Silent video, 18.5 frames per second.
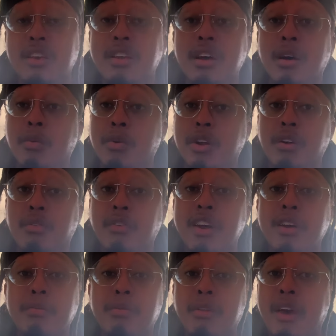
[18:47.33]
end up with a
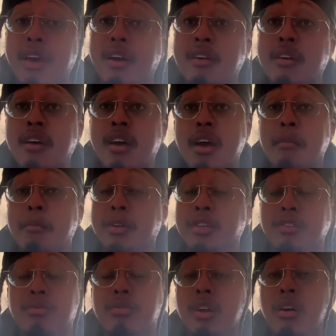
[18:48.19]
great player,
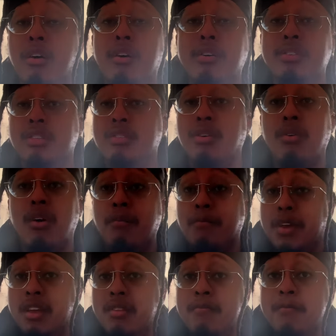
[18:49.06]
but you could also, I
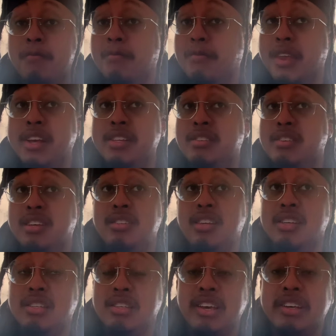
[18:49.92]
mean, it's
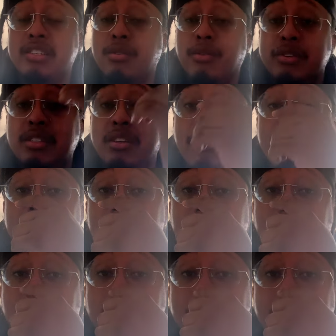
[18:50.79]
just a 6th or a 7th
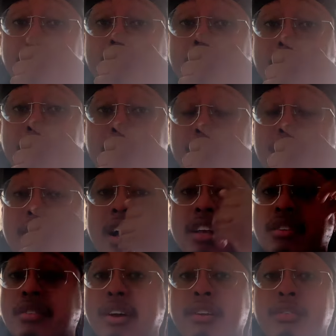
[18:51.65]
round pick, and we're
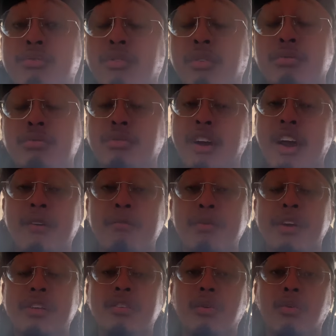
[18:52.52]
not trying to throw
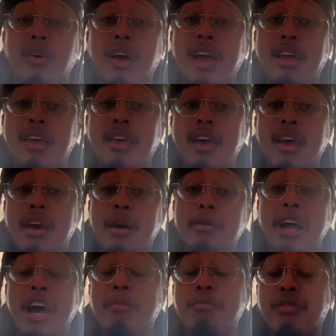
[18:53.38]
draft picks away,
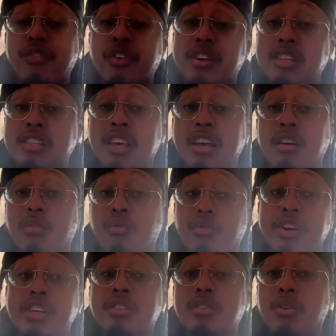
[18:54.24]
but I prefer to take a
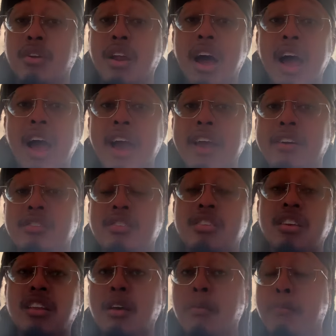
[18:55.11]
risk on a higher
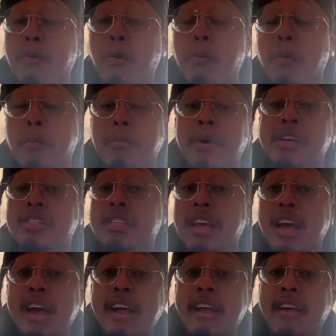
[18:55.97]
ceiling boomer
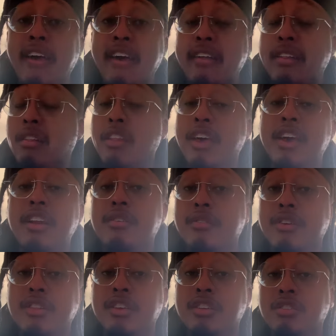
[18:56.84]
bust guy
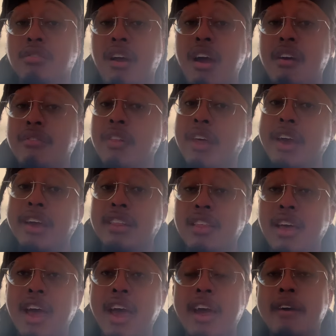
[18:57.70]
later in the draft
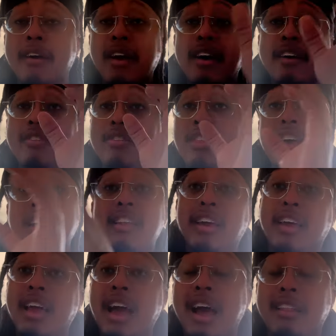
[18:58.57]
like that
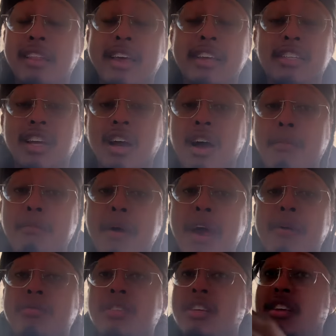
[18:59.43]
than a guy like
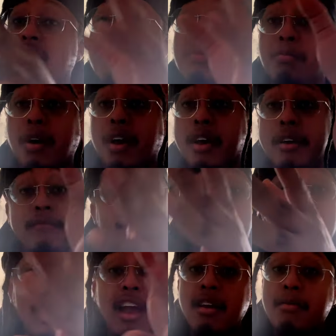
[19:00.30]
Jean-Baptiste.
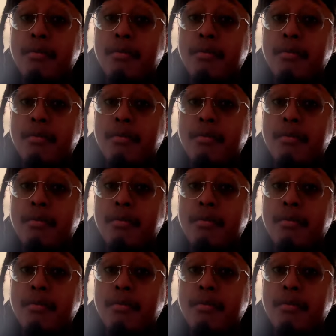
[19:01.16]
But, hey,